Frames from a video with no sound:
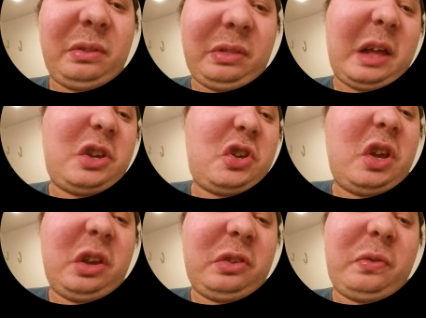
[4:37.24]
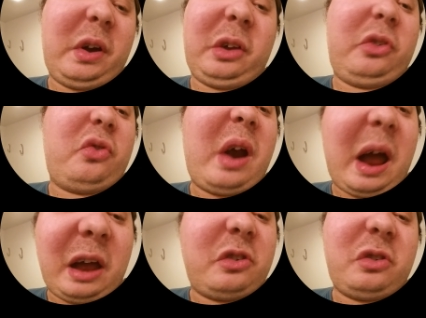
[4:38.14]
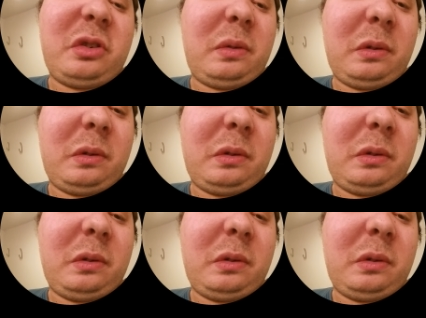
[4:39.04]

that shit is fucking trash.